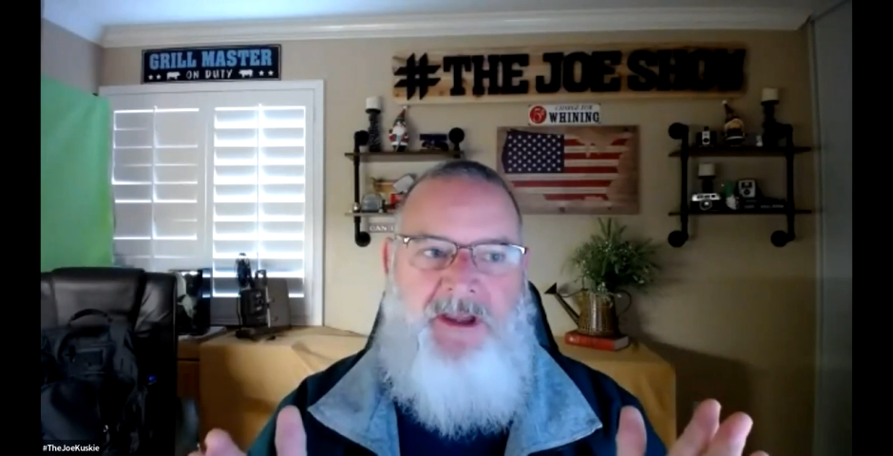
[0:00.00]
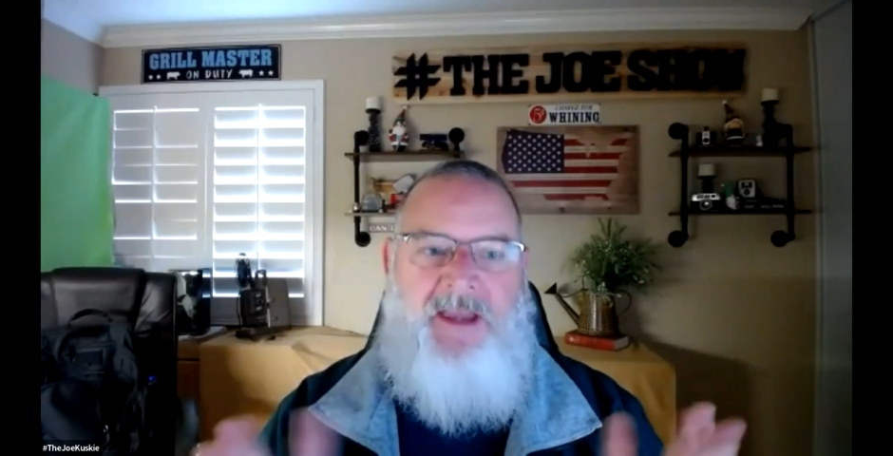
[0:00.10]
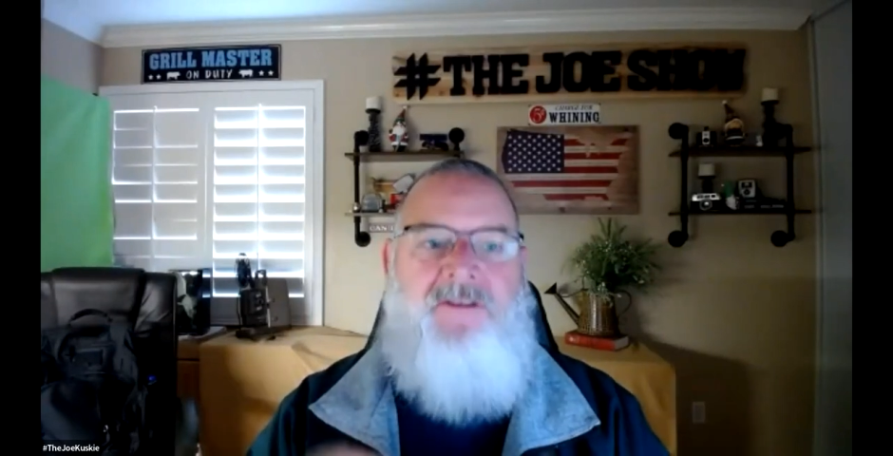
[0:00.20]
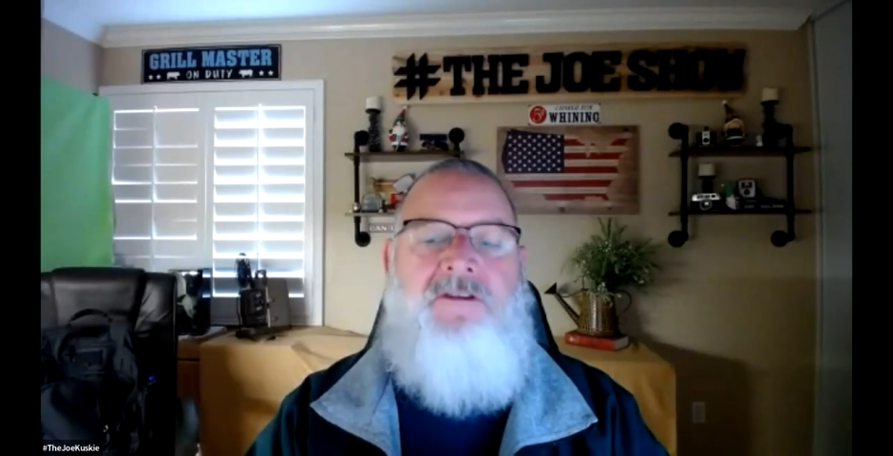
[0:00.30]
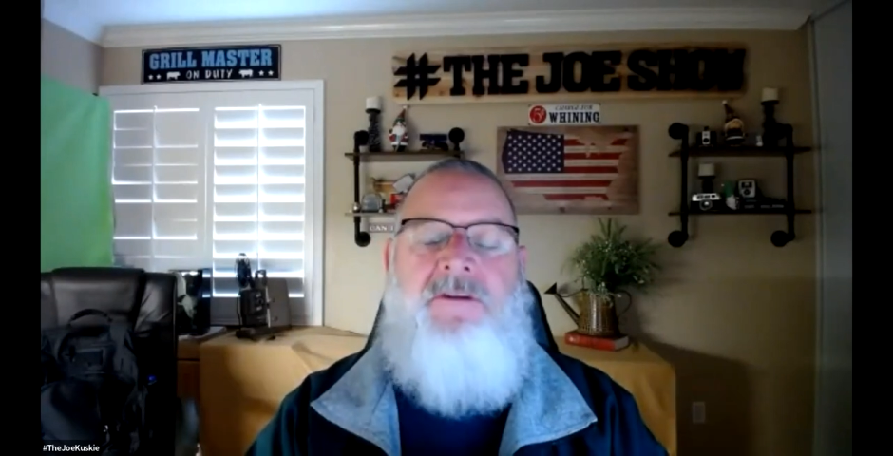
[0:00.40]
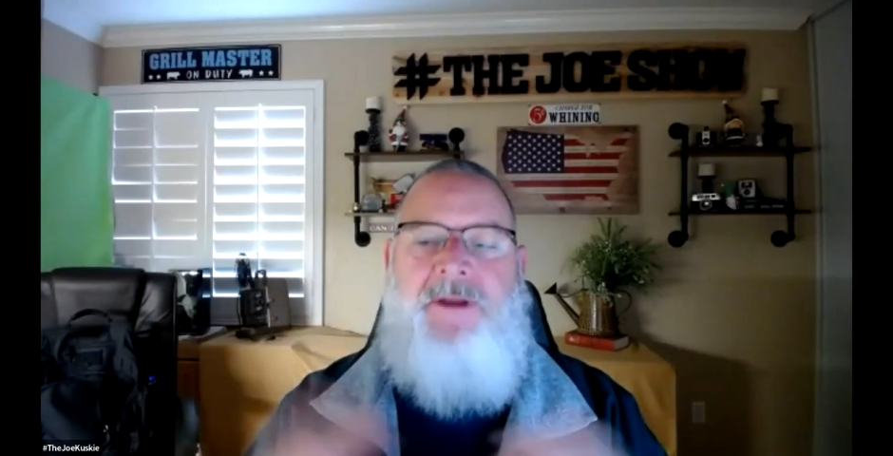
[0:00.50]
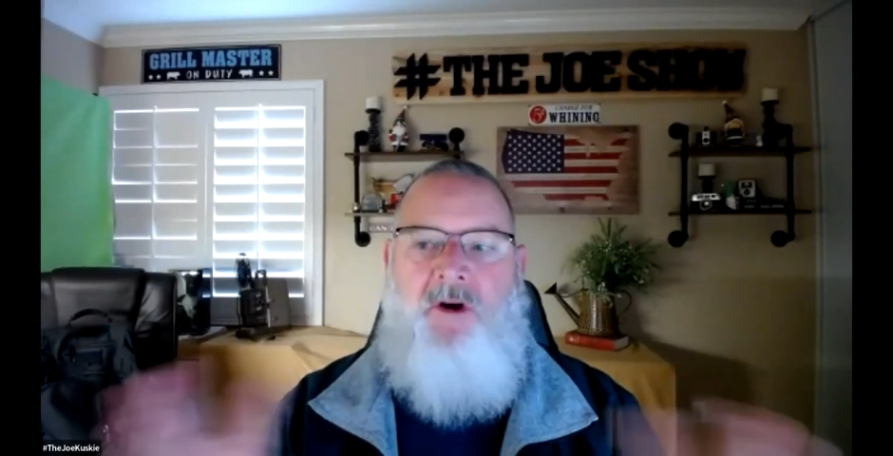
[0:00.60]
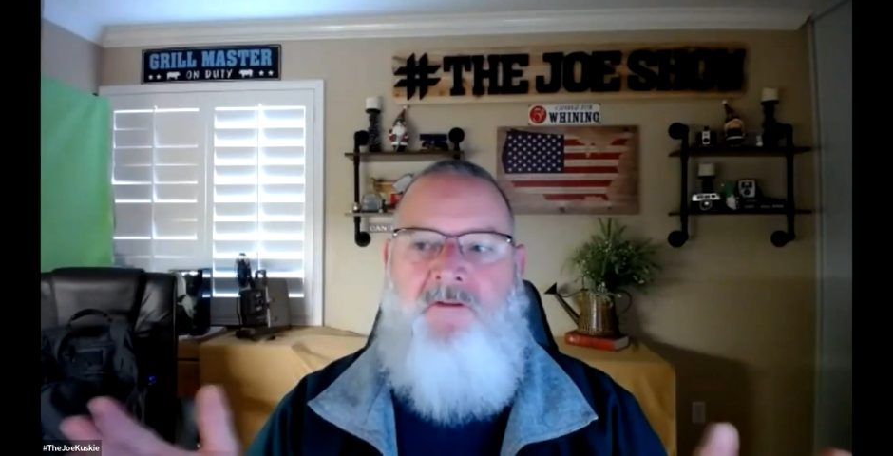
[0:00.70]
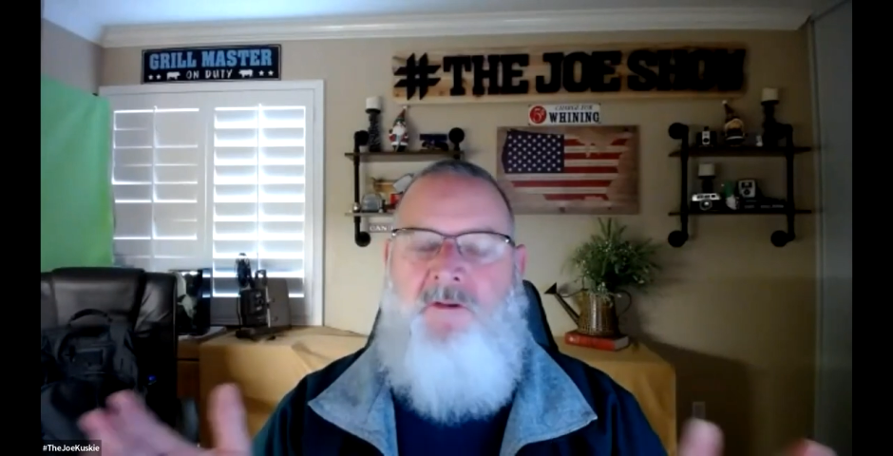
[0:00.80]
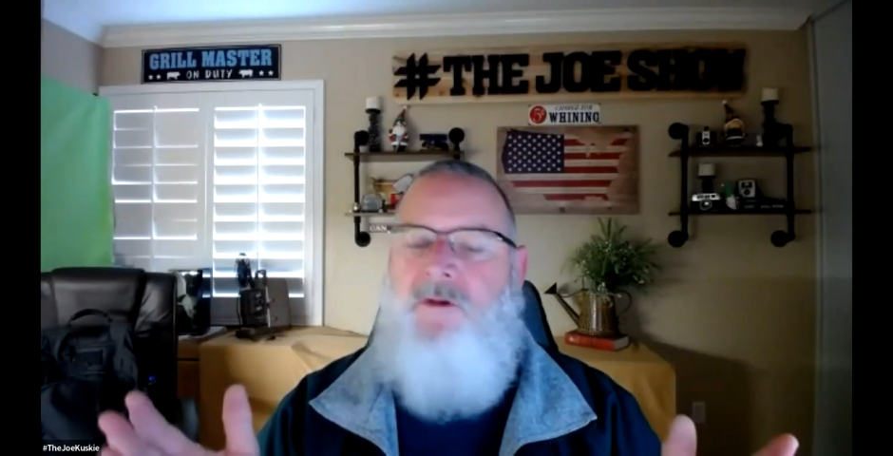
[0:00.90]
and they're going to be
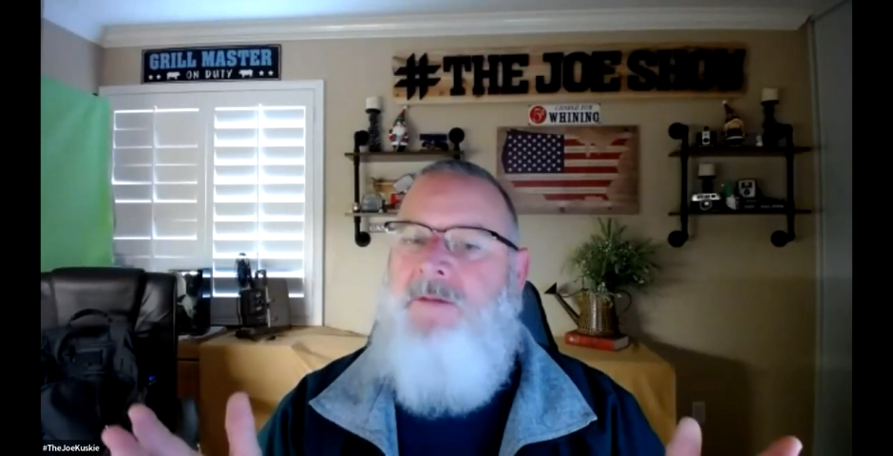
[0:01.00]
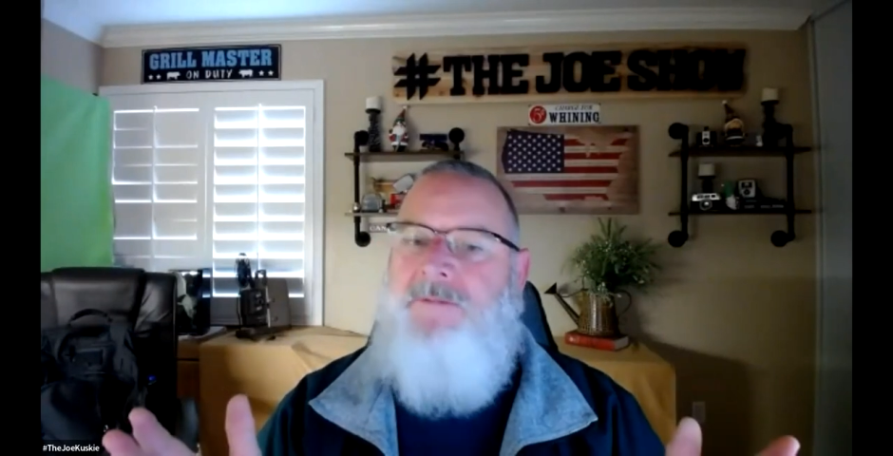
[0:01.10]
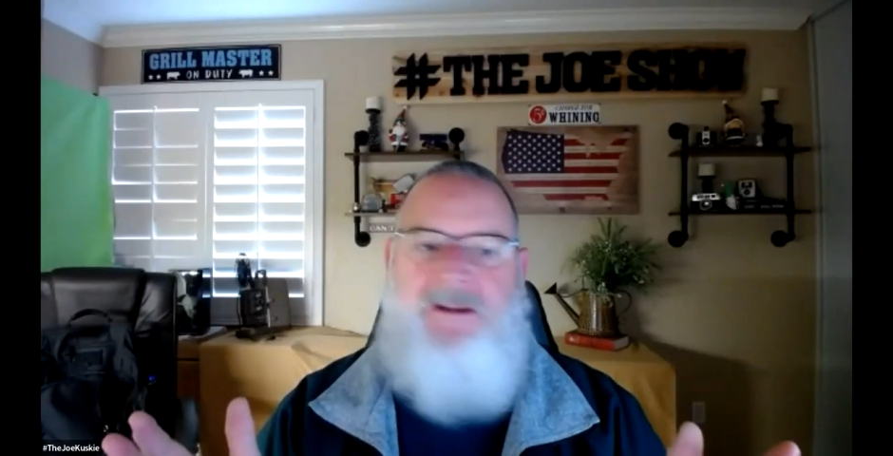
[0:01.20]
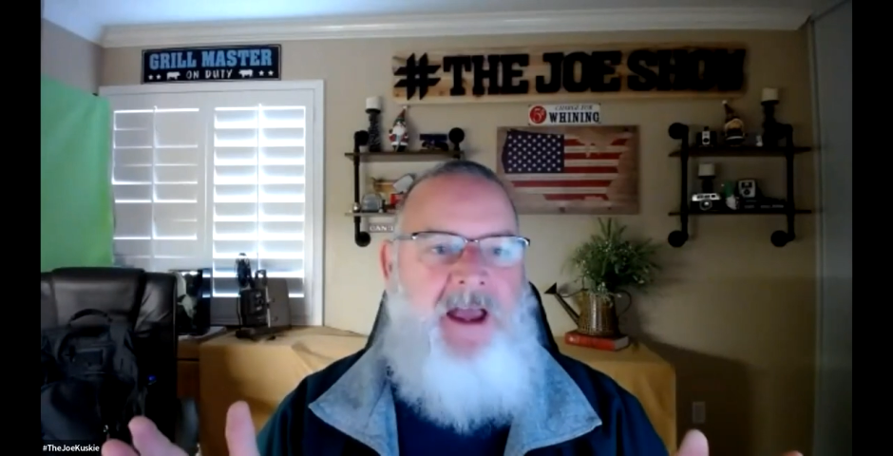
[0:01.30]
overwhelmed and